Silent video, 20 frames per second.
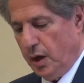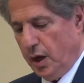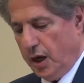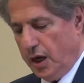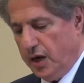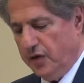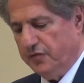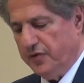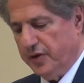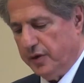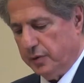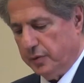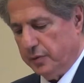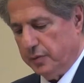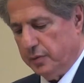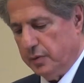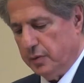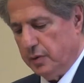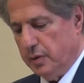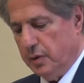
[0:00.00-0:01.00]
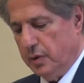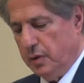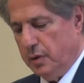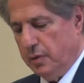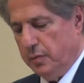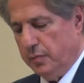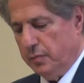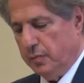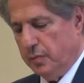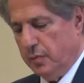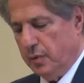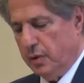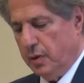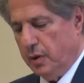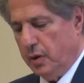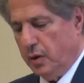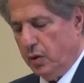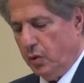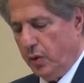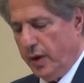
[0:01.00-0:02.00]
Even
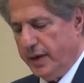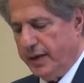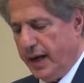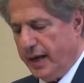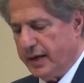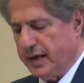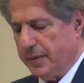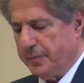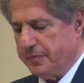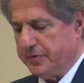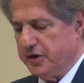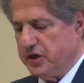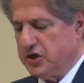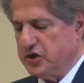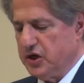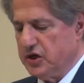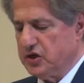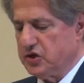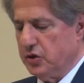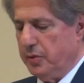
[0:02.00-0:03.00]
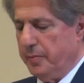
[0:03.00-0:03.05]
when Arab Christians